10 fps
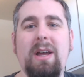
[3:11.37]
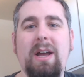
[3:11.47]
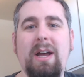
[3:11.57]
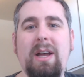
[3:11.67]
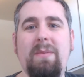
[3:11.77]

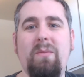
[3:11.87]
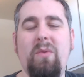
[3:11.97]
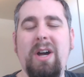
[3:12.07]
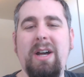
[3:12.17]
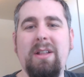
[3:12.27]
um,
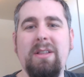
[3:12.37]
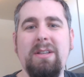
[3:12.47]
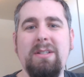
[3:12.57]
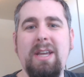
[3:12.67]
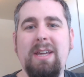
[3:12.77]

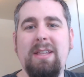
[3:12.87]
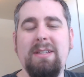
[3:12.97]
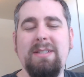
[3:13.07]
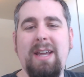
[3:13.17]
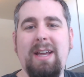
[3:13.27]
while taking the
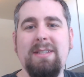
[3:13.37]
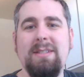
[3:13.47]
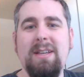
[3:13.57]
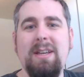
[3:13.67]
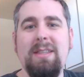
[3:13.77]
stance.